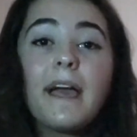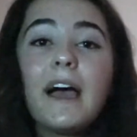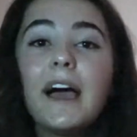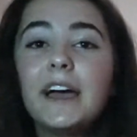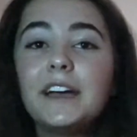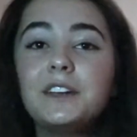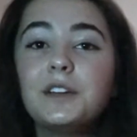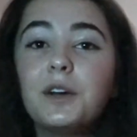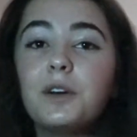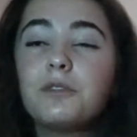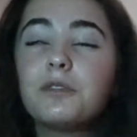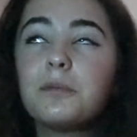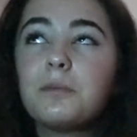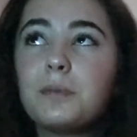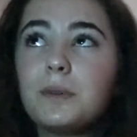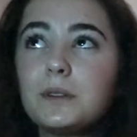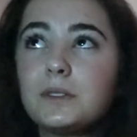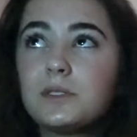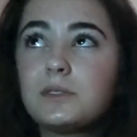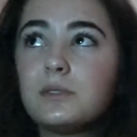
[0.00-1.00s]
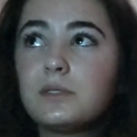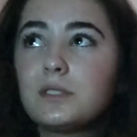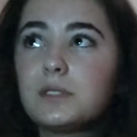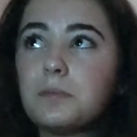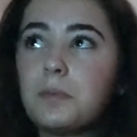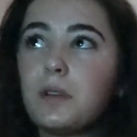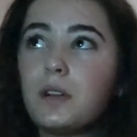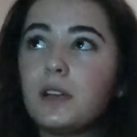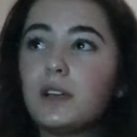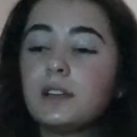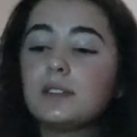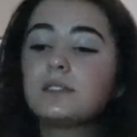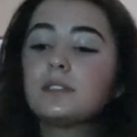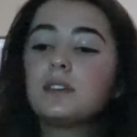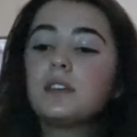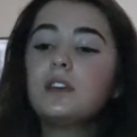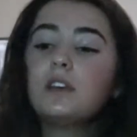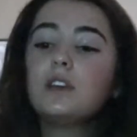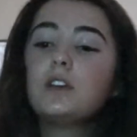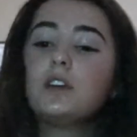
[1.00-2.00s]
I know from personal experience,
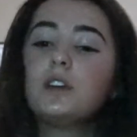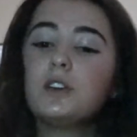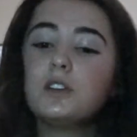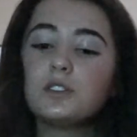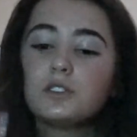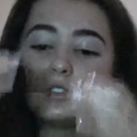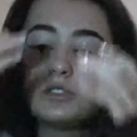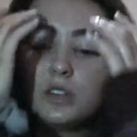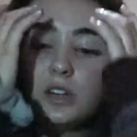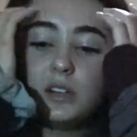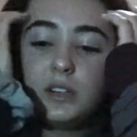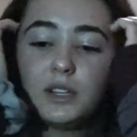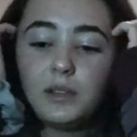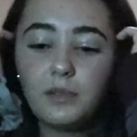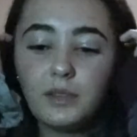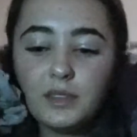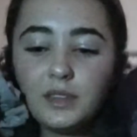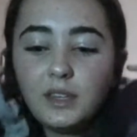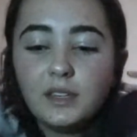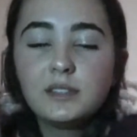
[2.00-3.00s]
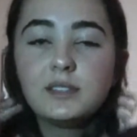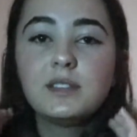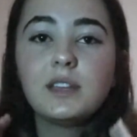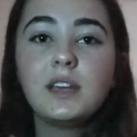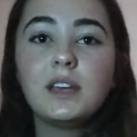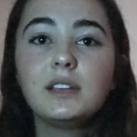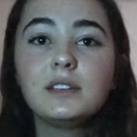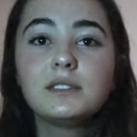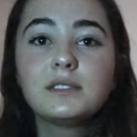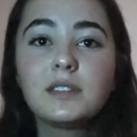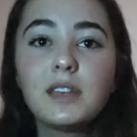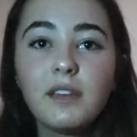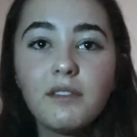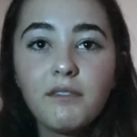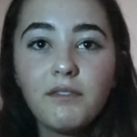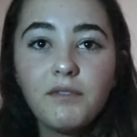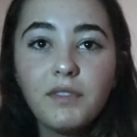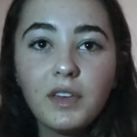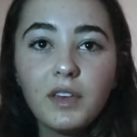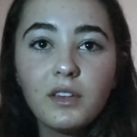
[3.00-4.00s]
struggling with these things
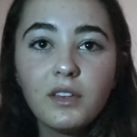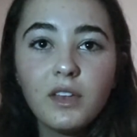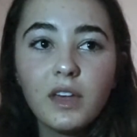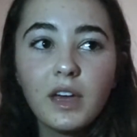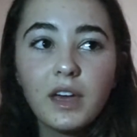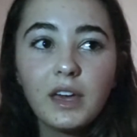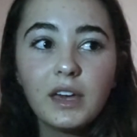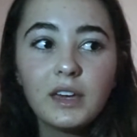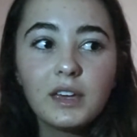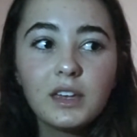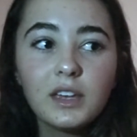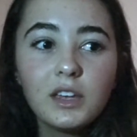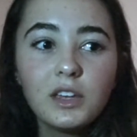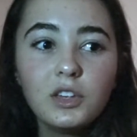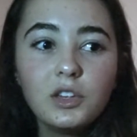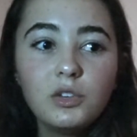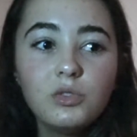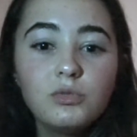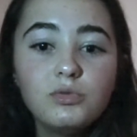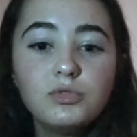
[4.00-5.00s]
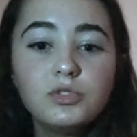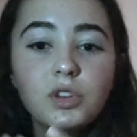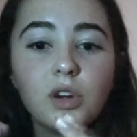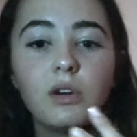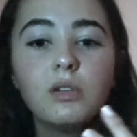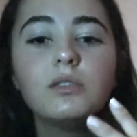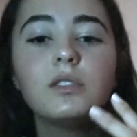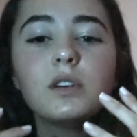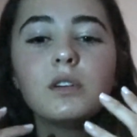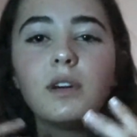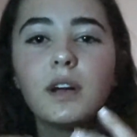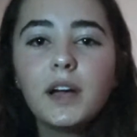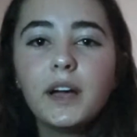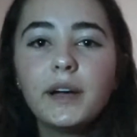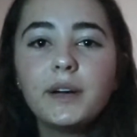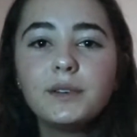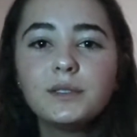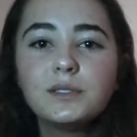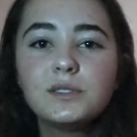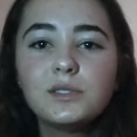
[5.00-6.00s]
can feel like you don't know
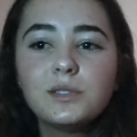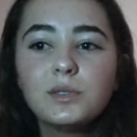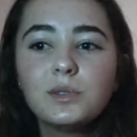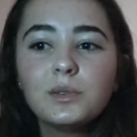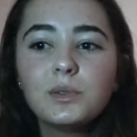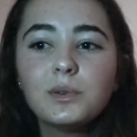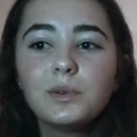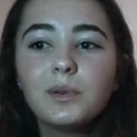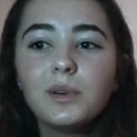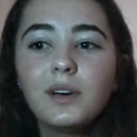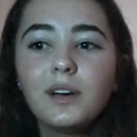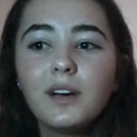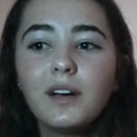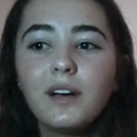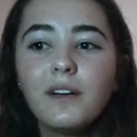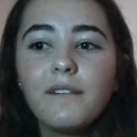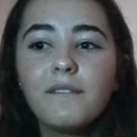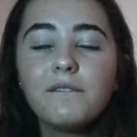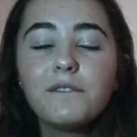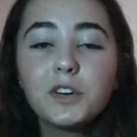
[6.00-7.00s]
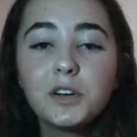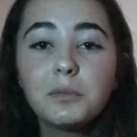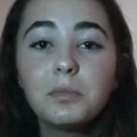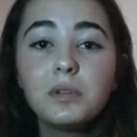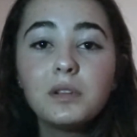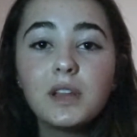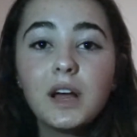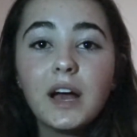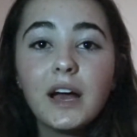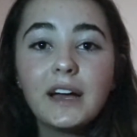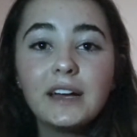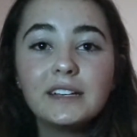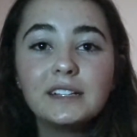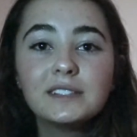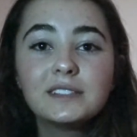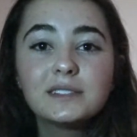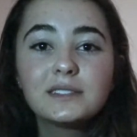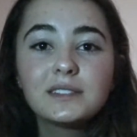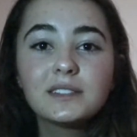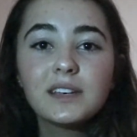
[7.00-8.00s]
how to
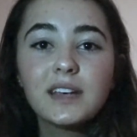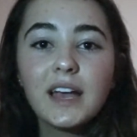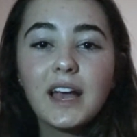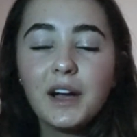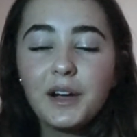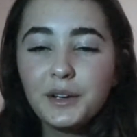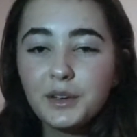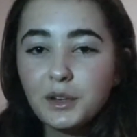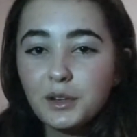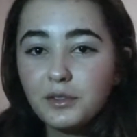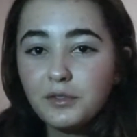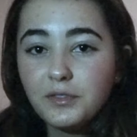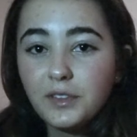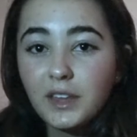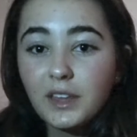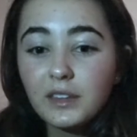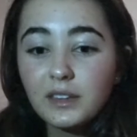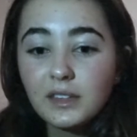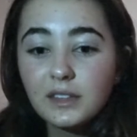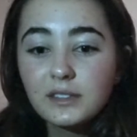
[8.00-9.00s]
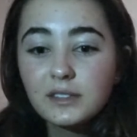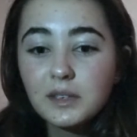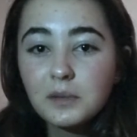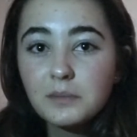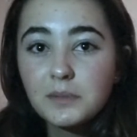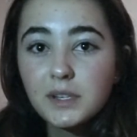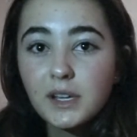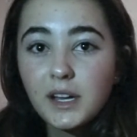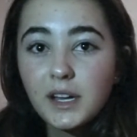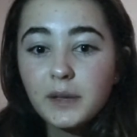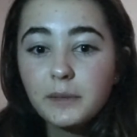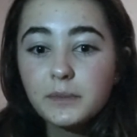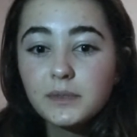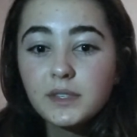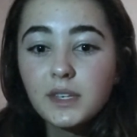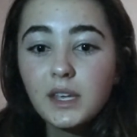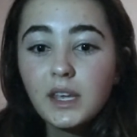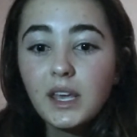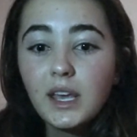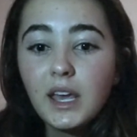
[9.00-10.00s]
verbalize how you're feeling
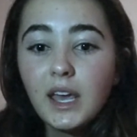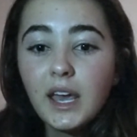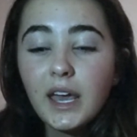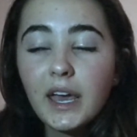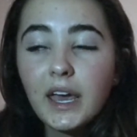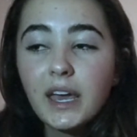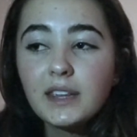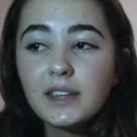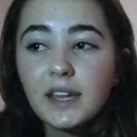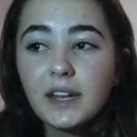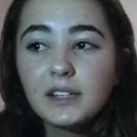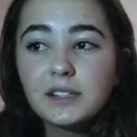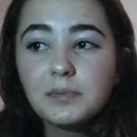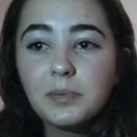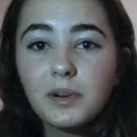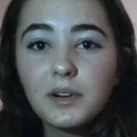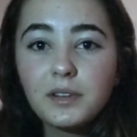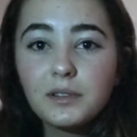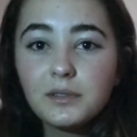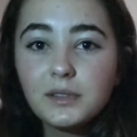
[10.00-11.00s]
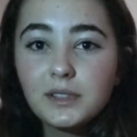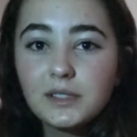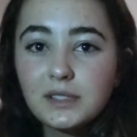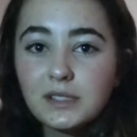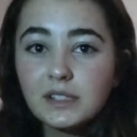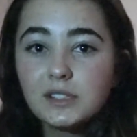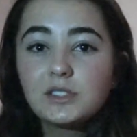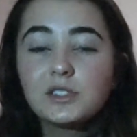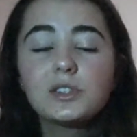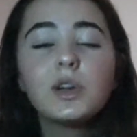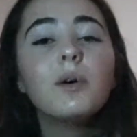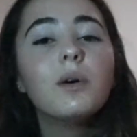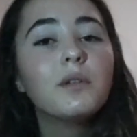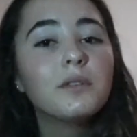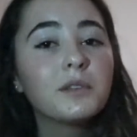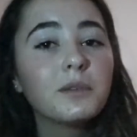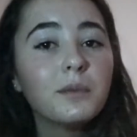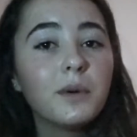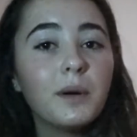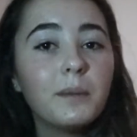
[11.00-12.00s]
sometimes, and that is part of the reason it's so
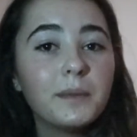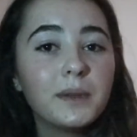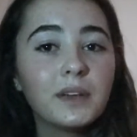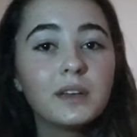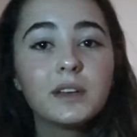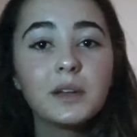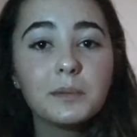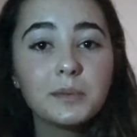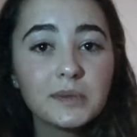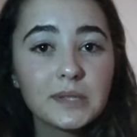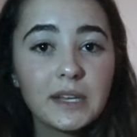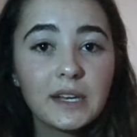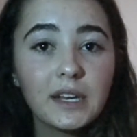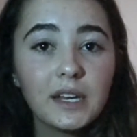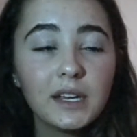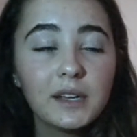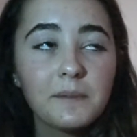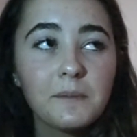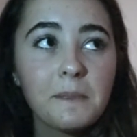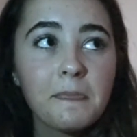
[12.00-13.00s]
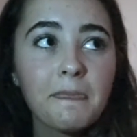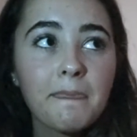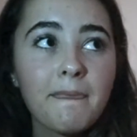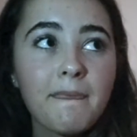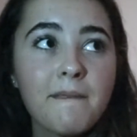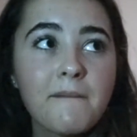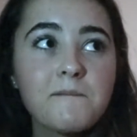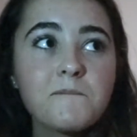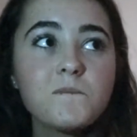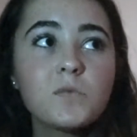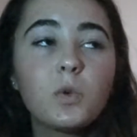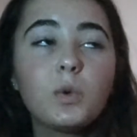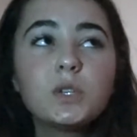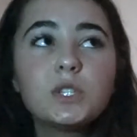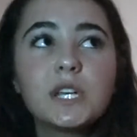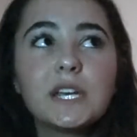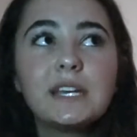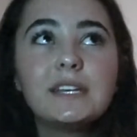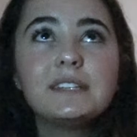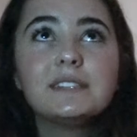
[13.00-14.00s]
overwhelming and upsetting,
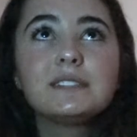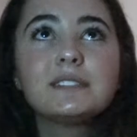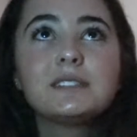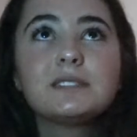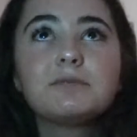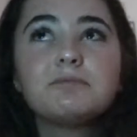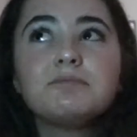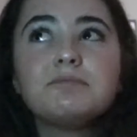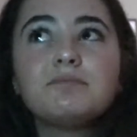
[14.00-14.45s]
which is